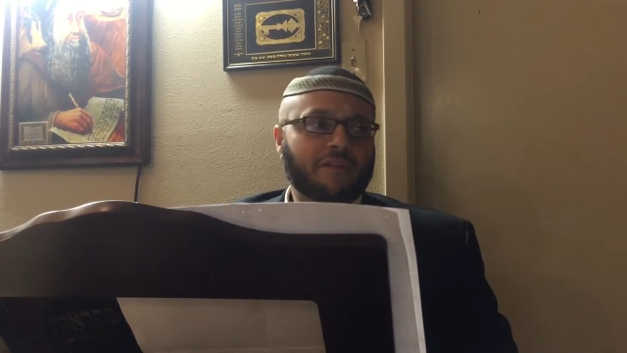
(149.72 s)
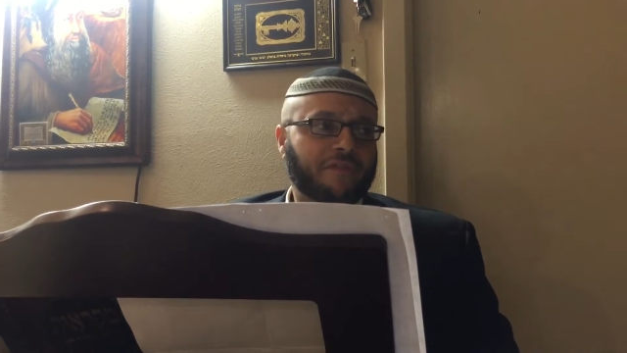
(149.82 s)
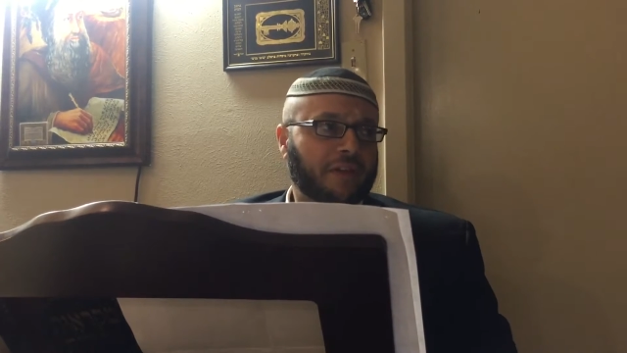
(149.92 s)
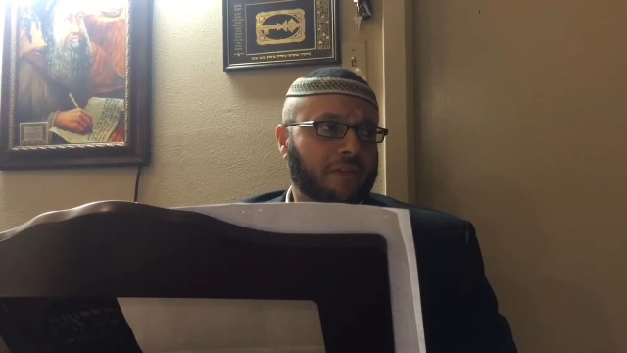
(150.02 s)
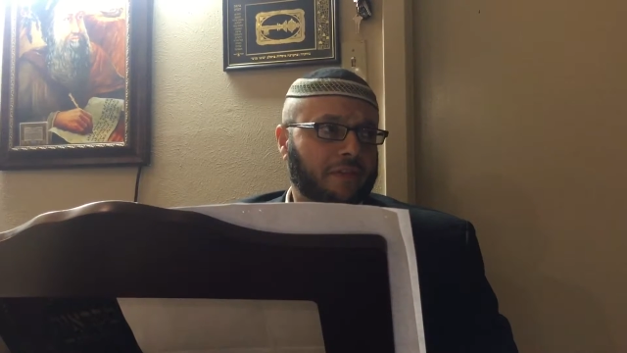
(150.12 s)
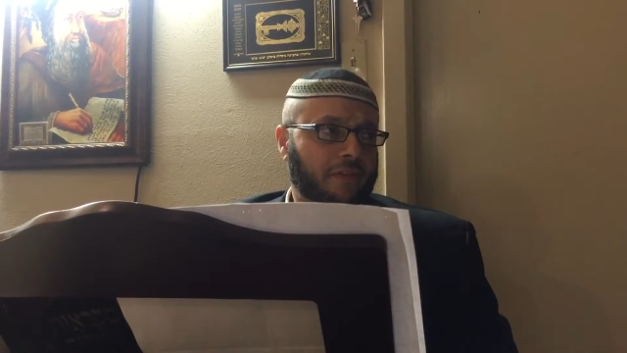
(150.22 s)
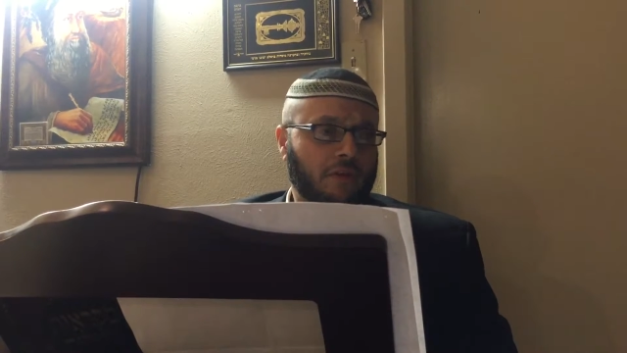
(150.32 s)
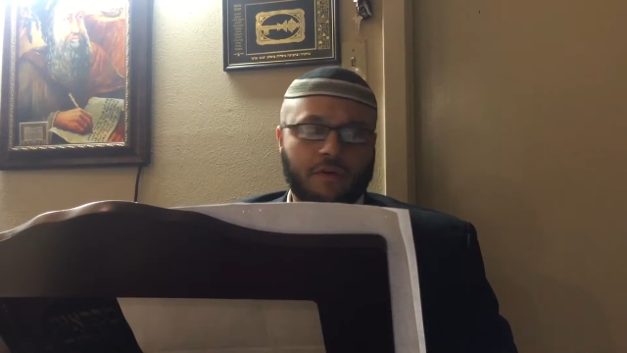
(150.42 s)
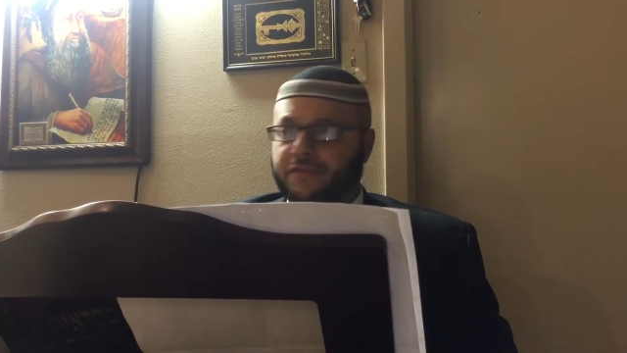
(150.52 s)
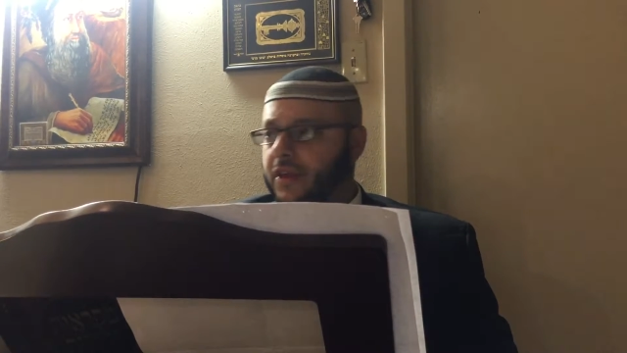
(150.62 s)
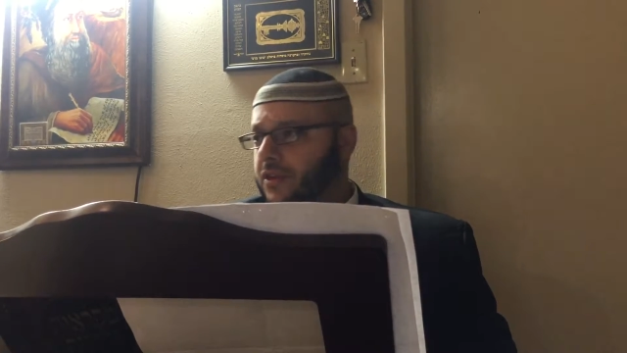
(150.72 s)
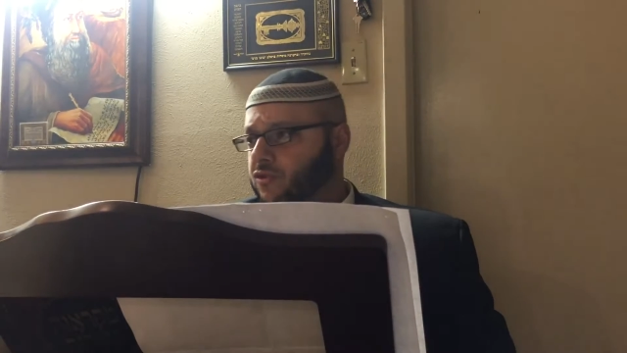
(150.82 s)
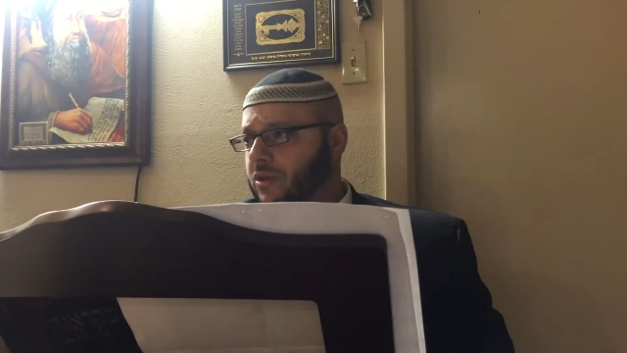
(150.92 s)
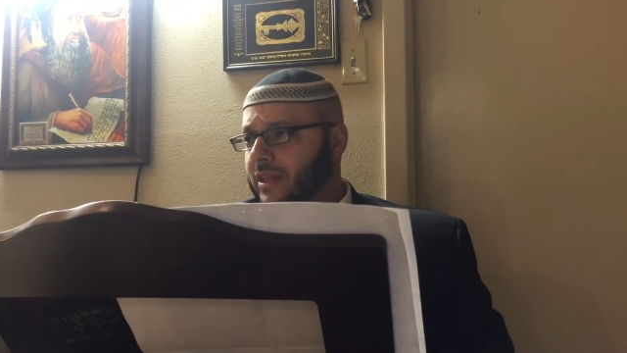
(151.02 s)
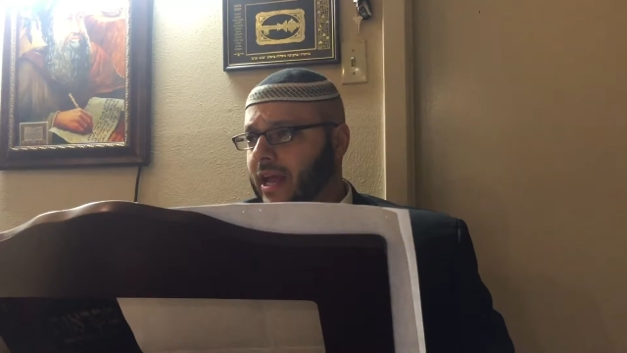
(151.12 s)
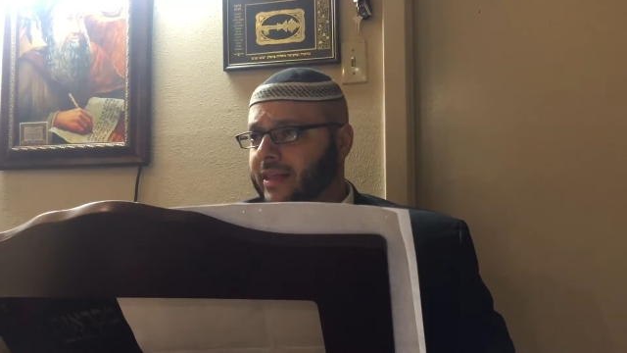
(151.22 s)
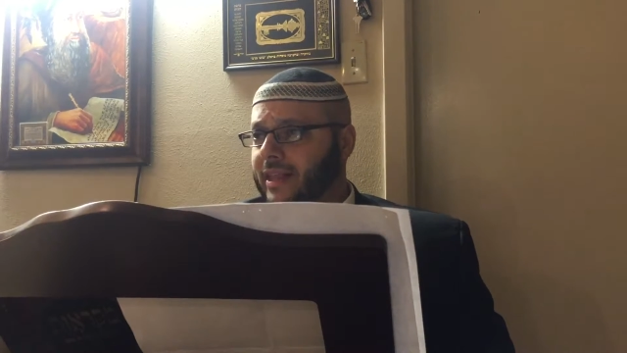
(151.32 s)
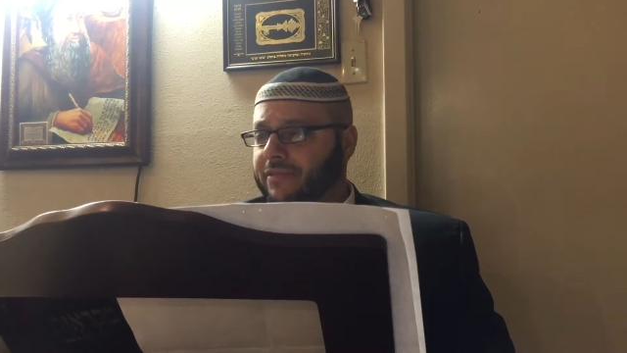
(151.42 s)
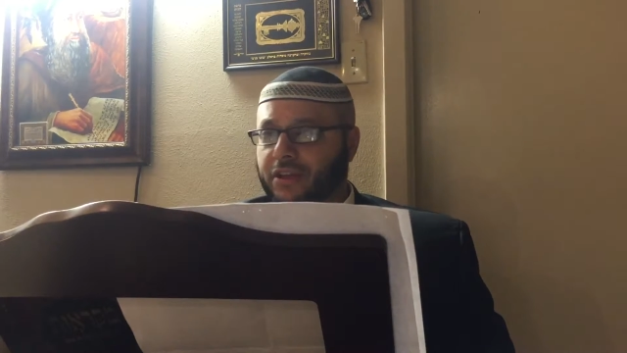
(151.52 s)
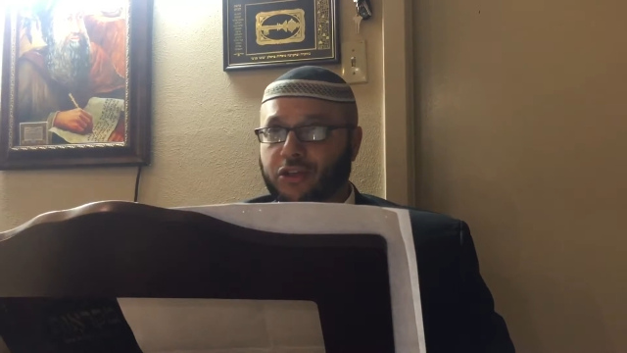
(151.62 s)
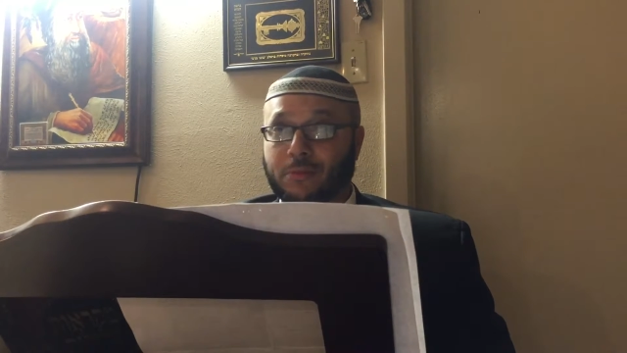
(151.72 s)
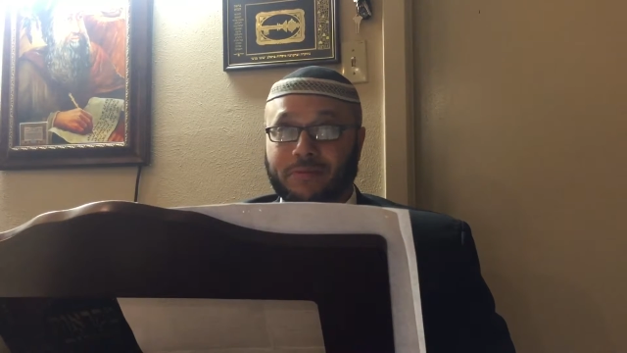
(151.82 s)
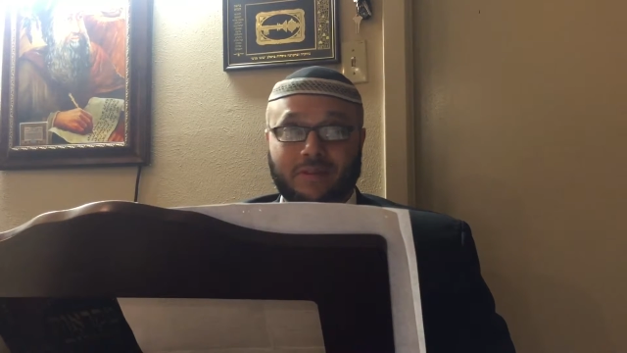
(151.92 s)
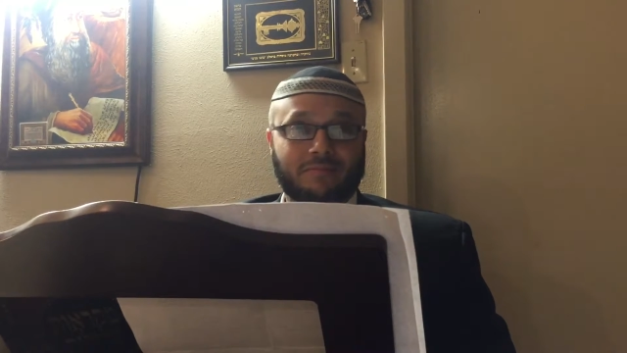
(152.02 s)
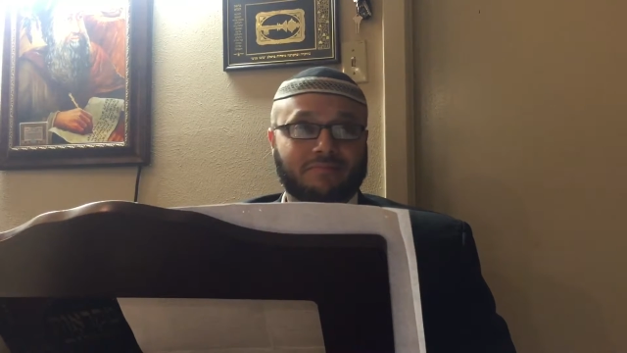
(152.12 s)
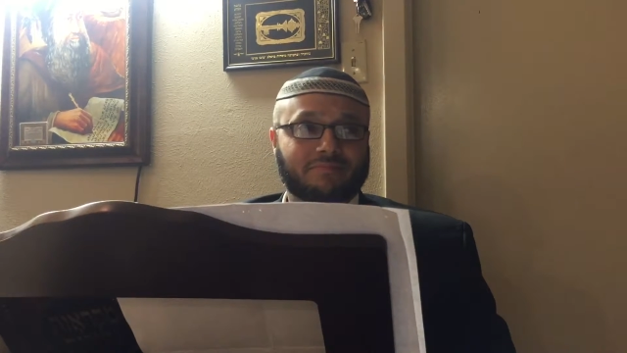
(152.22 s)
1/5 of the Israelites left Egypt.